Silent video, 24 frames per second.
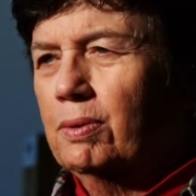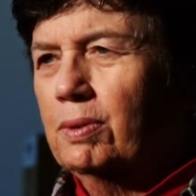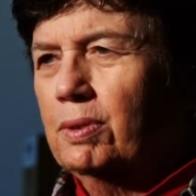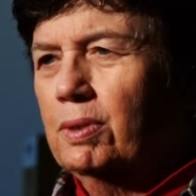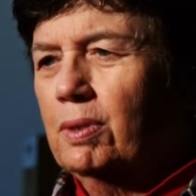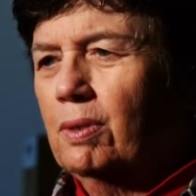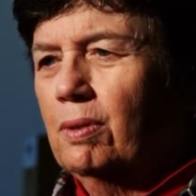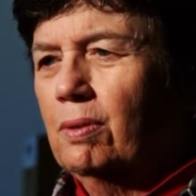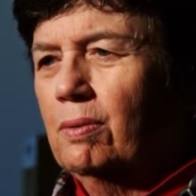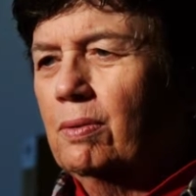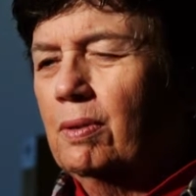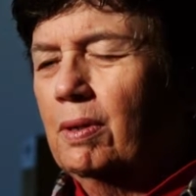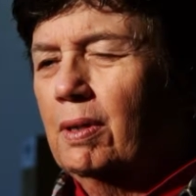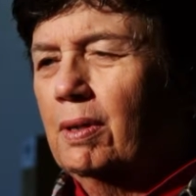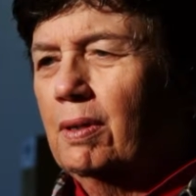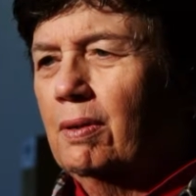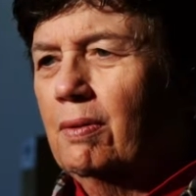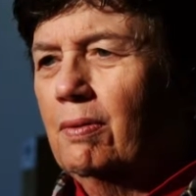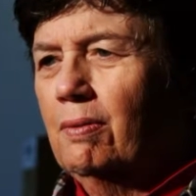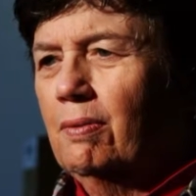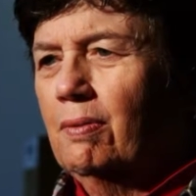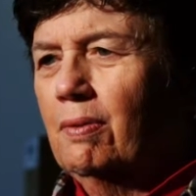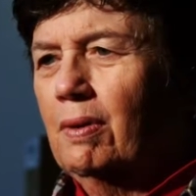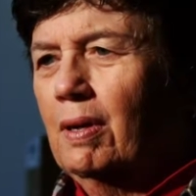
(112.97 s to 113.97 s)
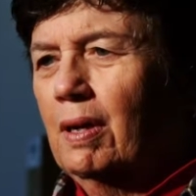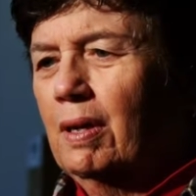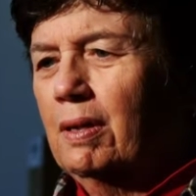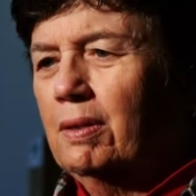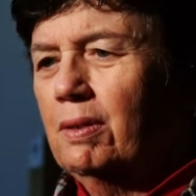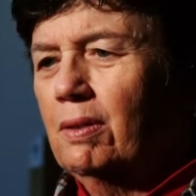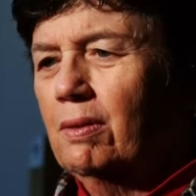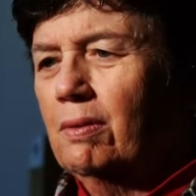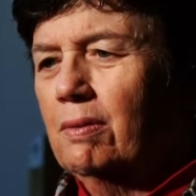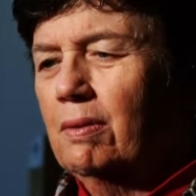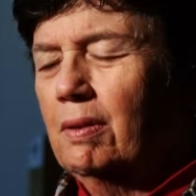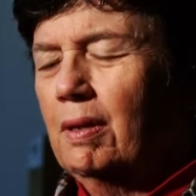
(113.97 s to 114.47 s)
So I
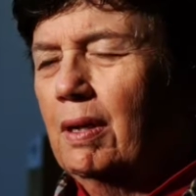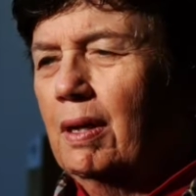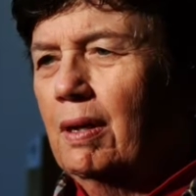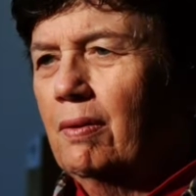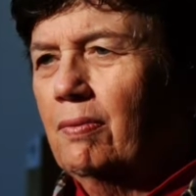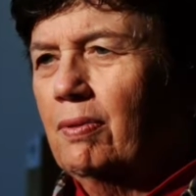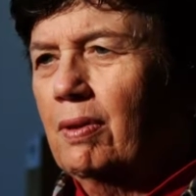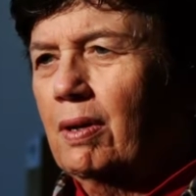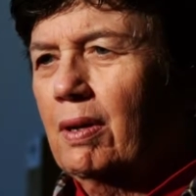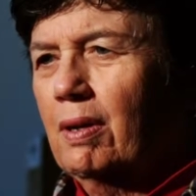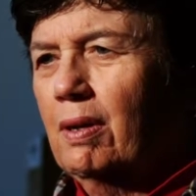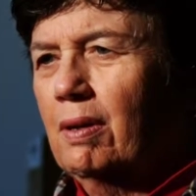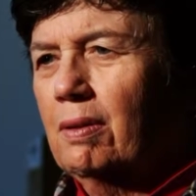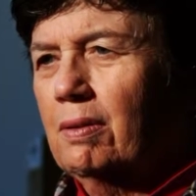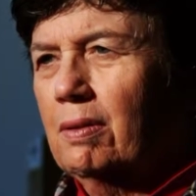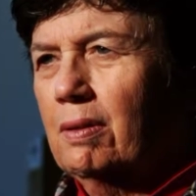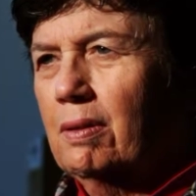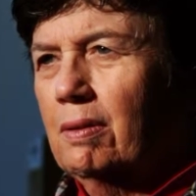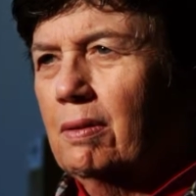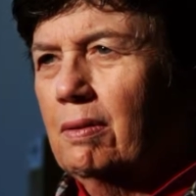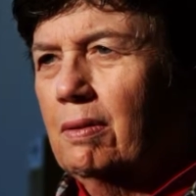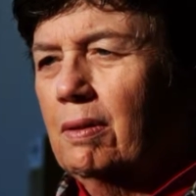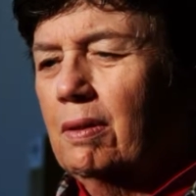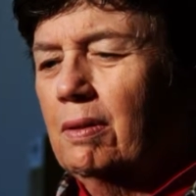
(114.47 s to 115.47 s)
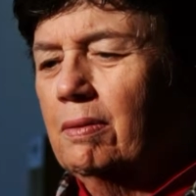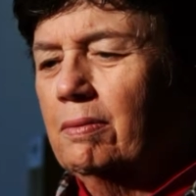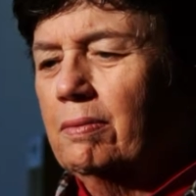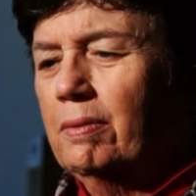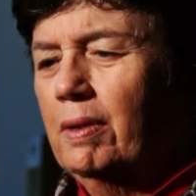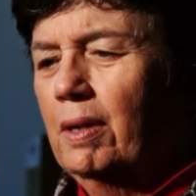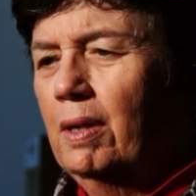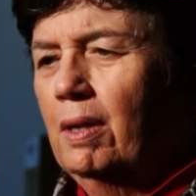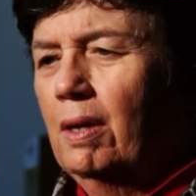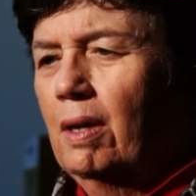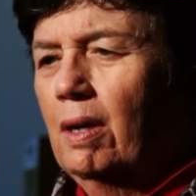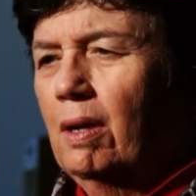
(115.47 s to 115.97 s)
don't have the color
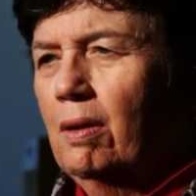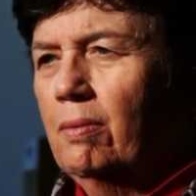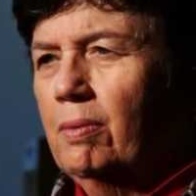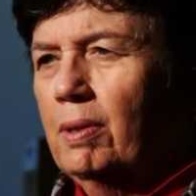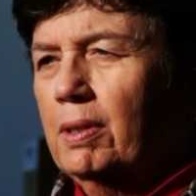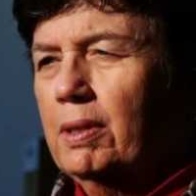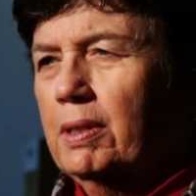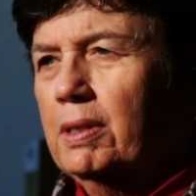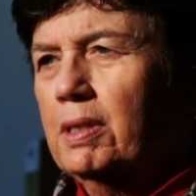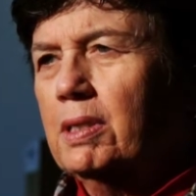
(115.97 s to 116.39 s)
really